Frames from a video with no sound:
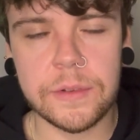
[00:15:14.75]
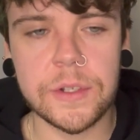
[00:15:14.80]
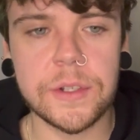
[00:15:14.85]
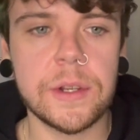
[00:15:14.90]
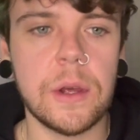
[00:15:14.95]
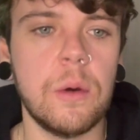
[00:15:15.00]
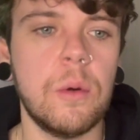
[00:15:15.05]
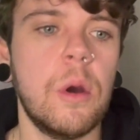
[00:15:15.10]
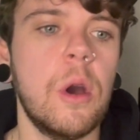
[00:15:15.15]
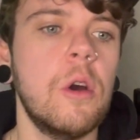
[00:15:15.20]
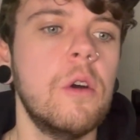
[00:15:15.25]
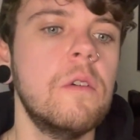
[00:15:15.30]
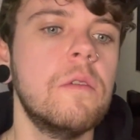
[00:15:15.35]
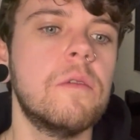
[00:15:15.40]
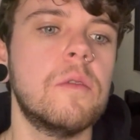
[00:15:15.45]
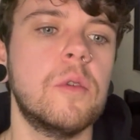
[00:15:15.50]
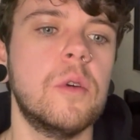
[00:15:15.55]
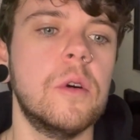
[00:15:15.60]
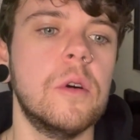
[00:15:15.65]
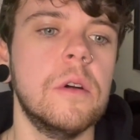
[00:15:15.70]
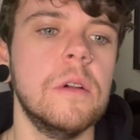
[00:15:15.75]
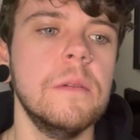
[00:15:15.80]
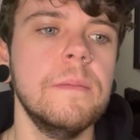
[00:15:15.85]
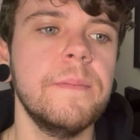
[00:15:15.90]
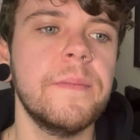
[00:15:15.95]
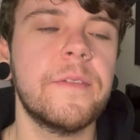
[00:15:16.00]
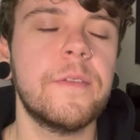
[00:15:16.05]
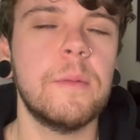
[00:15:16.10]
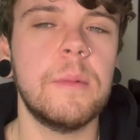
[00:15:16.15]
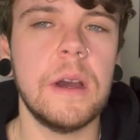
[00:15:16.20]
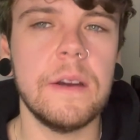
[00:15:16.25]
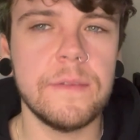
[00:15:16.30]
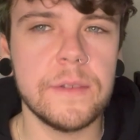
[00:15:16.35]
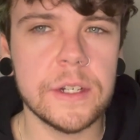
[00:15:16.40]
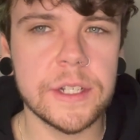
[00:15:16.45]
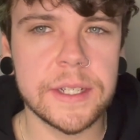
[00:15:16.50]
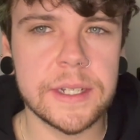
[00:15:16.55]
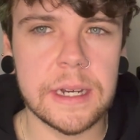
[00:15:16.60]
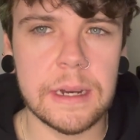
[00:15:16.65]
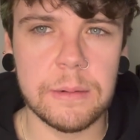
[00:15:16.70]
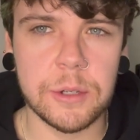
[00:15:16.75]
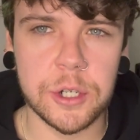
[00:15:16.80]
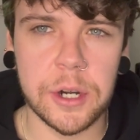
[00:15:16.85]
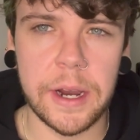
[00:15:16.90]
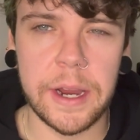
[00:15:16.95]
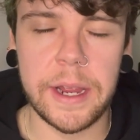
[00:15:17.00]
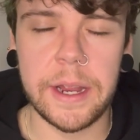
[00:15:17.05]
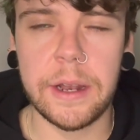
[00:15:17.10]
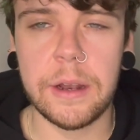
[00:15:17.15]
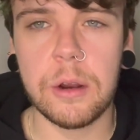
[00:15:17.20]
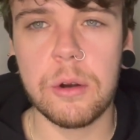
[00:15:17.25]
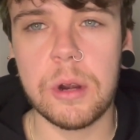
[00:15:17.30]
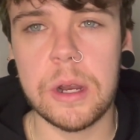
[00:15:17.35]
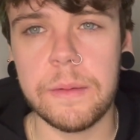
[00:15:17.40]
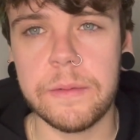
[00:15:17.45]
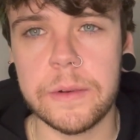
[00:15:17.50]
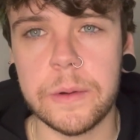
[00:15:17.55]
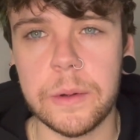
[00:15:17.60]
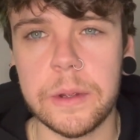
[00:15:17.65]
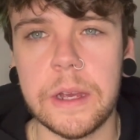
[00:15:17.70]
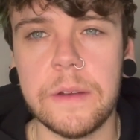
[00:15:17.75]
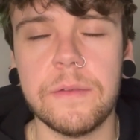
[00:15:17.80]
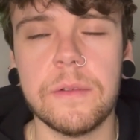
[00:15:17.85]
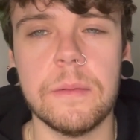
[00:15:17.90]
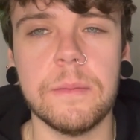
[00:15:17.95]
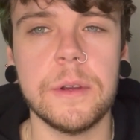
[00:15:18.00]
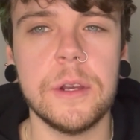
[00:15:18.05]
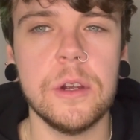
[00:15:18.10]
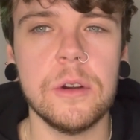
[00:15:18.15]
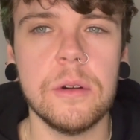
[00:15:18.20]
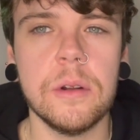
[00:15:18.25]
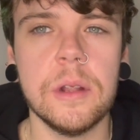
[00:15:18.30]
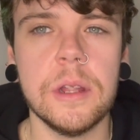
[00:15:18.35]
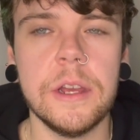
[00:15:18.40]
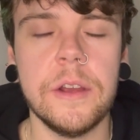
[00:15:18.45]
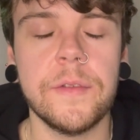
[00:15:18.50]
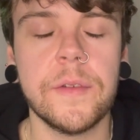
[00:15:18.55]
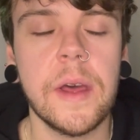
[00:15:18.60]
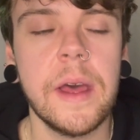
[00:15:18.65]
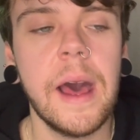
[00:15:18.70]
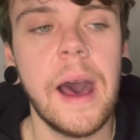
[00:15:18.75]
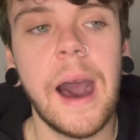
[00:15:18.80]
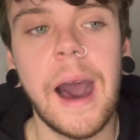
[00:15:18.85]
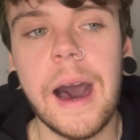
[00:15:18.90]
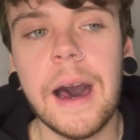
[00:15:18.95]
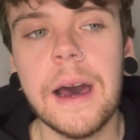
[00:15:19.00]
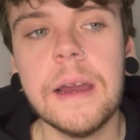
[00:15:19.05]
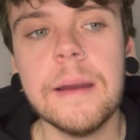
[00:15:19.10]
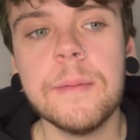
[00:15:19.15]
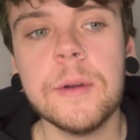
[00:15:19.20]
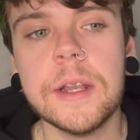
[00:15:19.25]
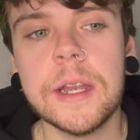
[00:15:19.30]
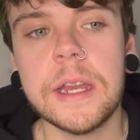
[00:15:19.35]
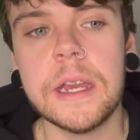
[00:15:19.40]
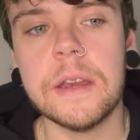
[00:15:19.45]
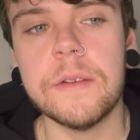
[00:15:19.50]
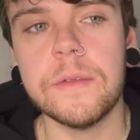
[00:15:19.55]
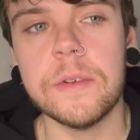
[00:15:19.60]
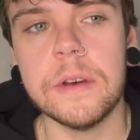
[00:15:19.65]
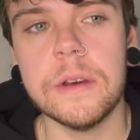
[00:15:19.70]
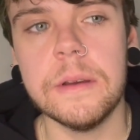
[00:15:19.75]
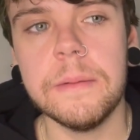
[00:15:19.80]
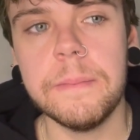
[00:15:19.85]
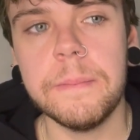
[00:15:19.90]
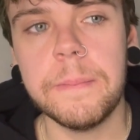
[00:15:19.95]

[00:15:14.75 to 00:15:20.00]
So overall, for my first time trying Grapefruit Gift from Curaleaf, I'm gonna give it